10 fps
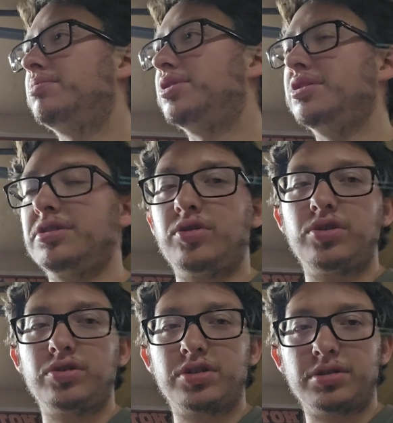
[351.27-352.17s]
But it
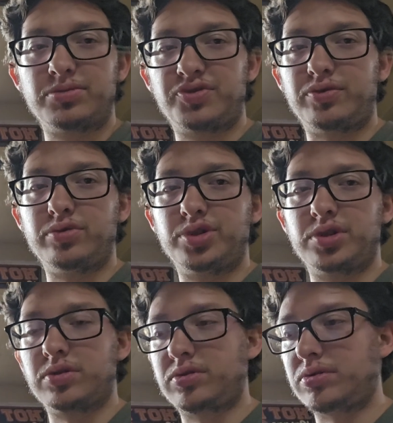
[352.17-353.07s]
all comes full
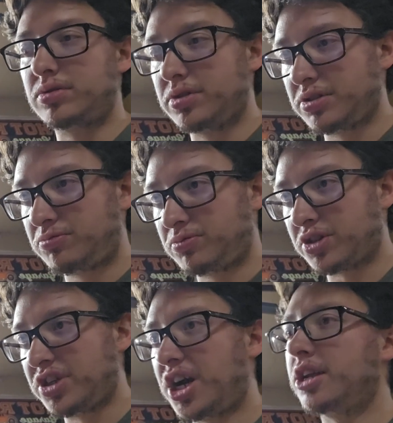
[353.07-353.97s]
circle
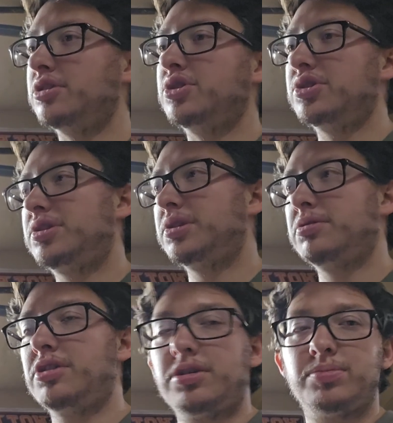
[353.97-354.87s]
where you got to just
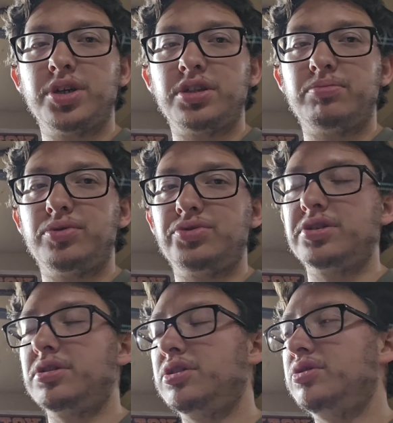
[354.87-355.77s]
bite the
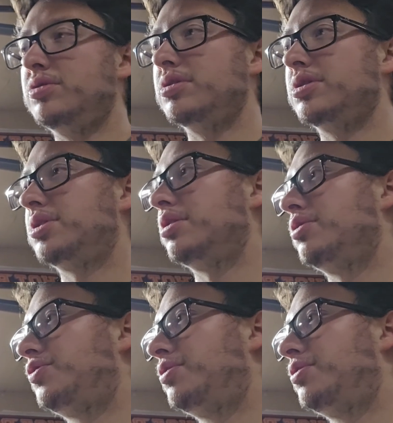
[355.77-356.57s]
bullet and do this stuff.